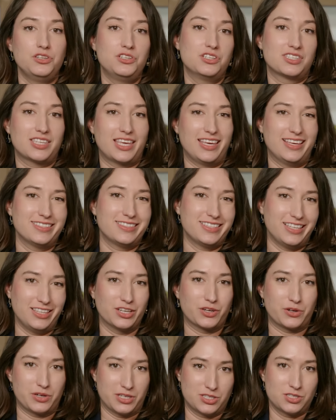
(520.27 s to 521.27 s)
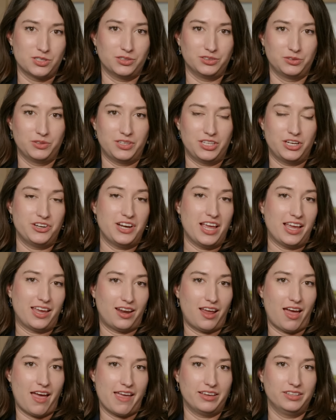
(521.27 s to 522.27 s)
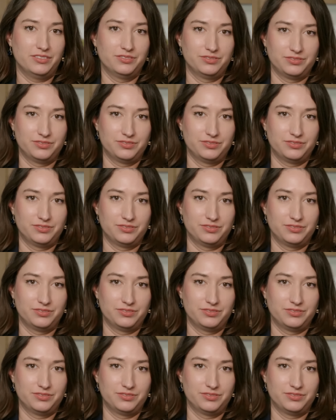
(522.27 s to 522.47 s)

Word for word: you just can't see the crystals with your naked eye.